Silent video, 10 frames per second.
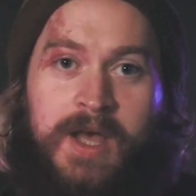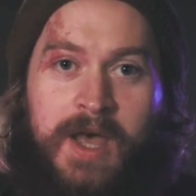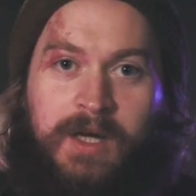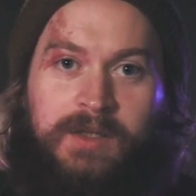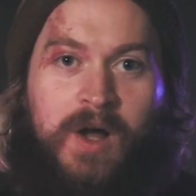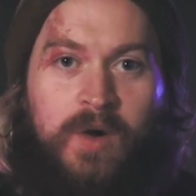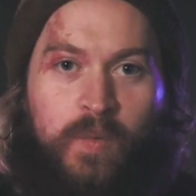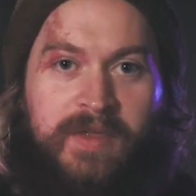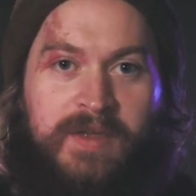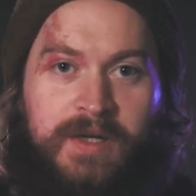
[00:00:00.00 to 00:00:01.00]
and along
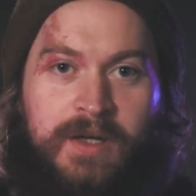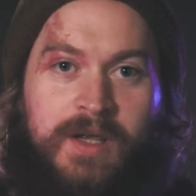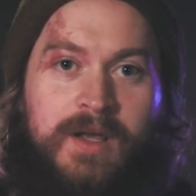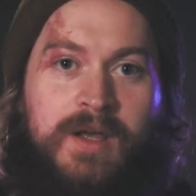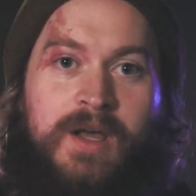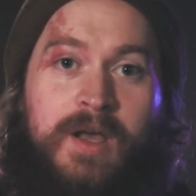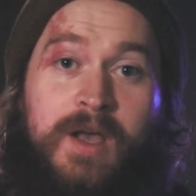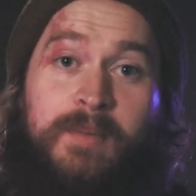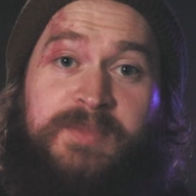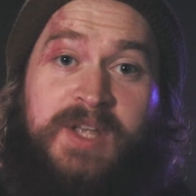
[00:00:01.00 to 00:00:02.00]
with it
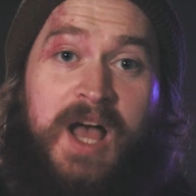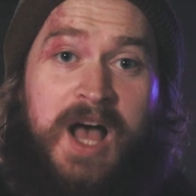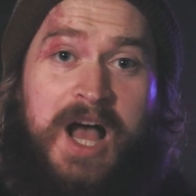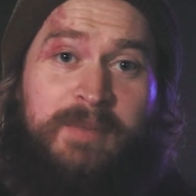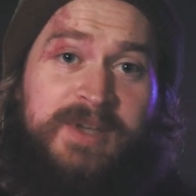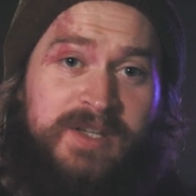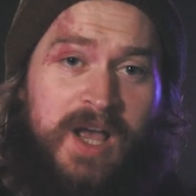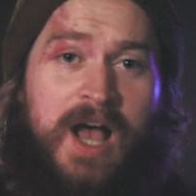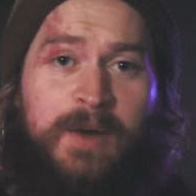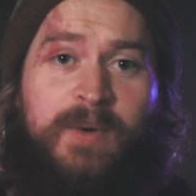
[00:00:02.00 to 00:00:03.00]
comes IBIS
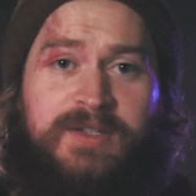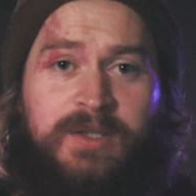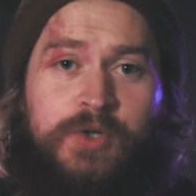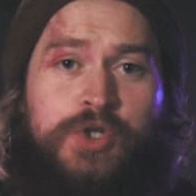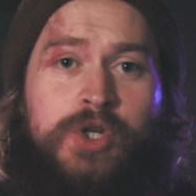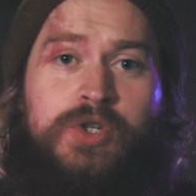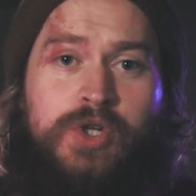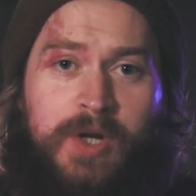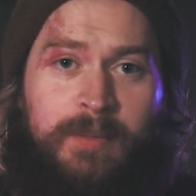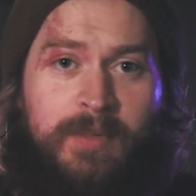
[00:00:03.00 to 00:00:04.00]
high-resolution
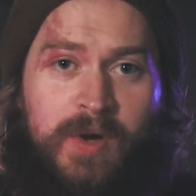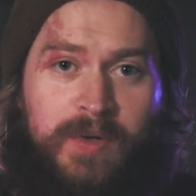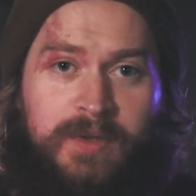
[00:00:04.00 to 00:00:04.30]
shooting mode.